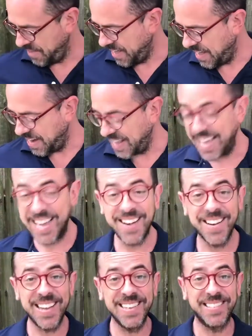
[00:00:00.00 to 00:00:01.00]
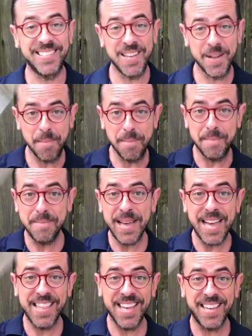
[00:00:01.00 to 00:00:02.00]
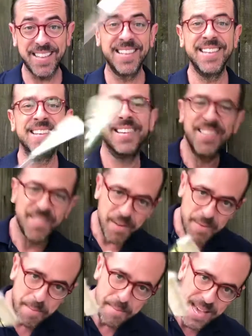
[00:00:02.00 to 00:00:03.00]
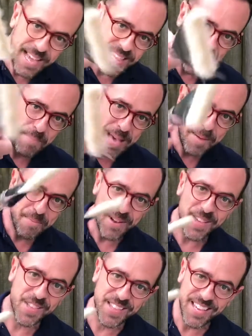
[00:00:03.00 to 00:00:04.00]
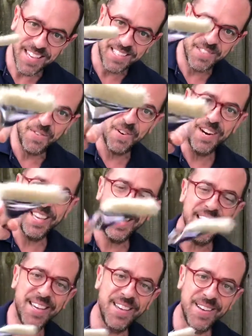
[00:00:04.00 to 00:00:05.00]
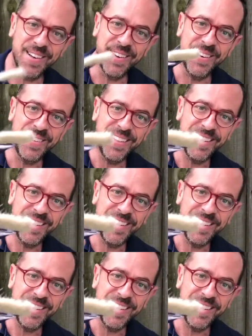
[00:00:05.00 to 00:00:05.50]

And here is some magic from the magic paintbrush just for you.